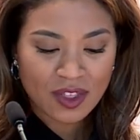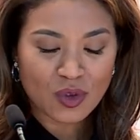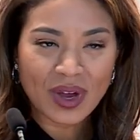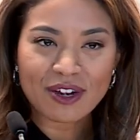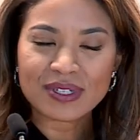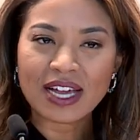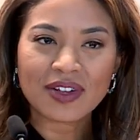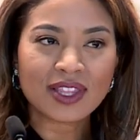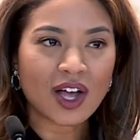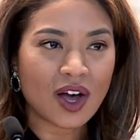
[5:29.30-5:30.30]
The Raiders have
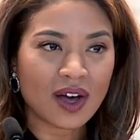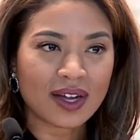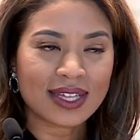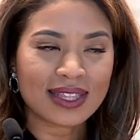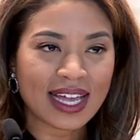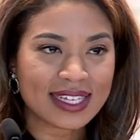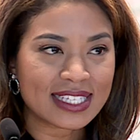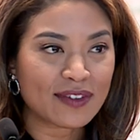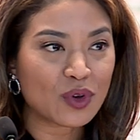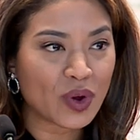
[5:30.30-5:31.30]
a long
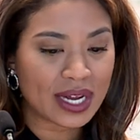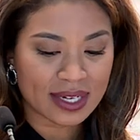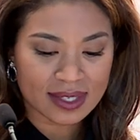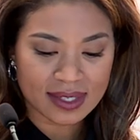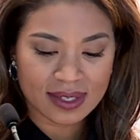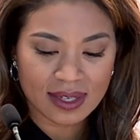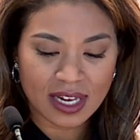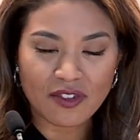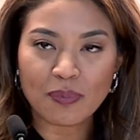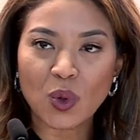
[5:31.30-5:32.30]
legacy of greatness
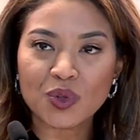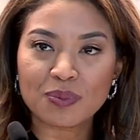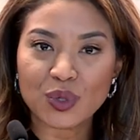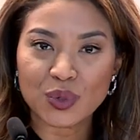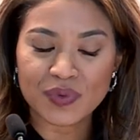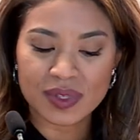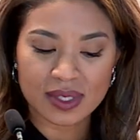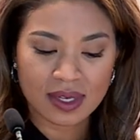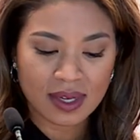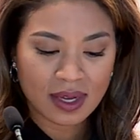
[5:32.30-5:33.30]
and of bold
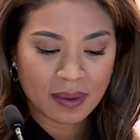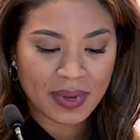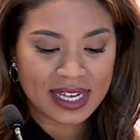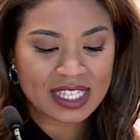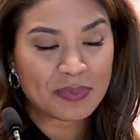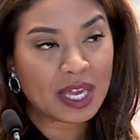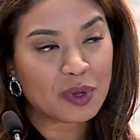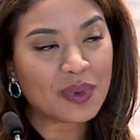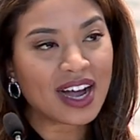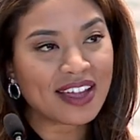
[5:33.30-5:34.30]
moves because of the
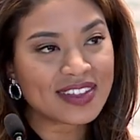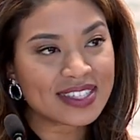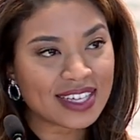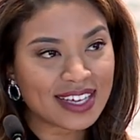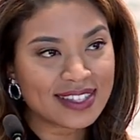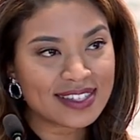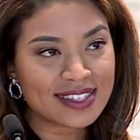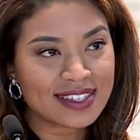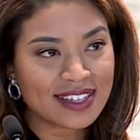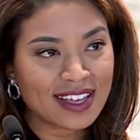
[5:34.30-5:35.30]
people behind the
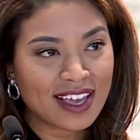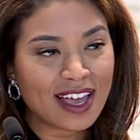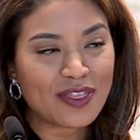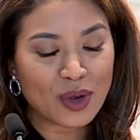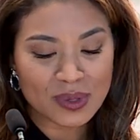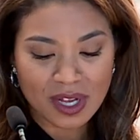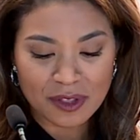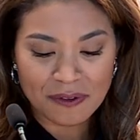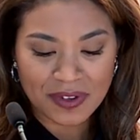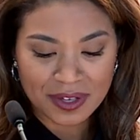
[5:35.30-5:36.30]
scenes and those on
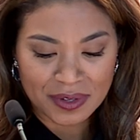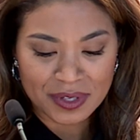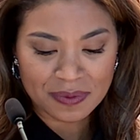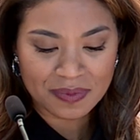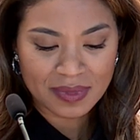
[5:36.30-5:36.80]
the field,